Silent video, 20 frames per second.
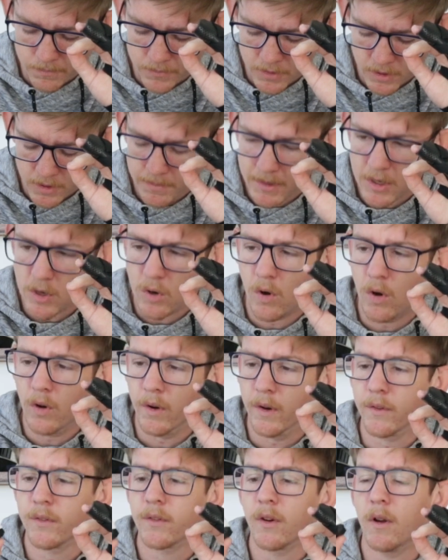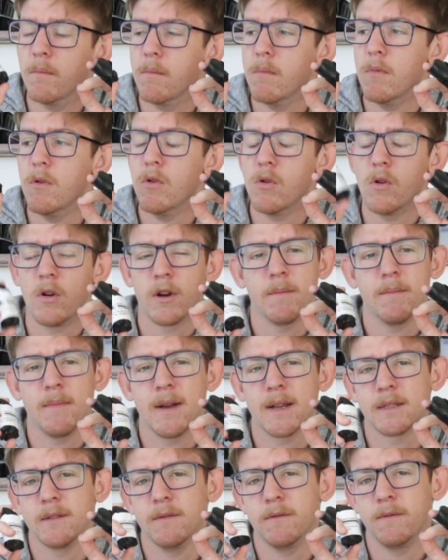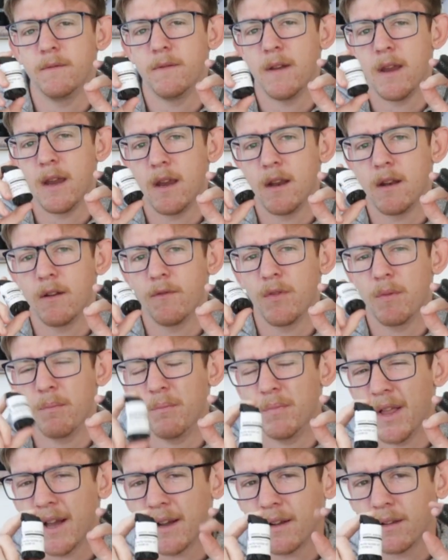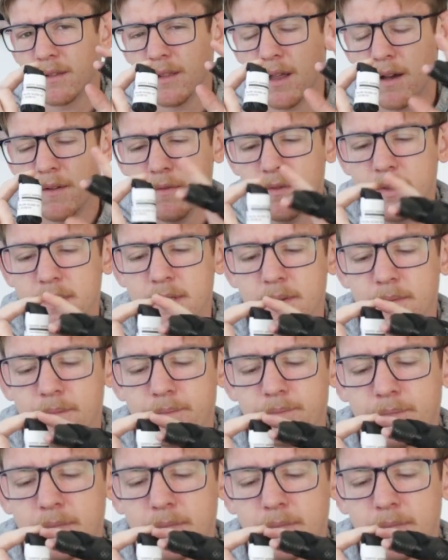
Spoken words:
gonna be honest, I'm not a massive fan of the black gloves.